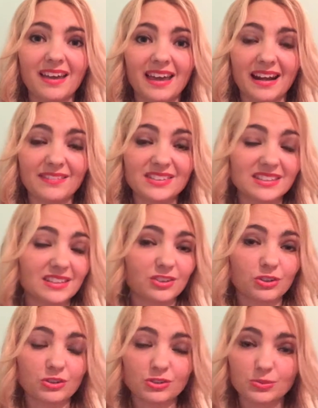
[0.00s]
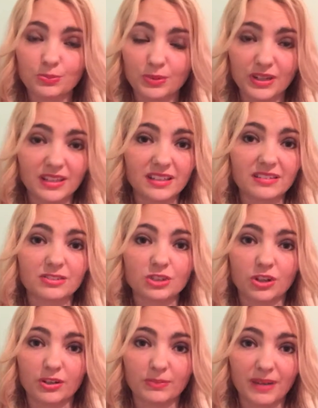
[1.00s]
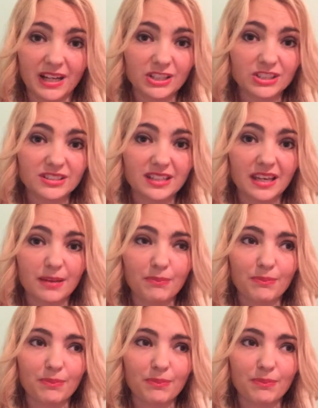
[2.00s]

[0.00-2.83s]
and I've seen girls break heels on pageant day,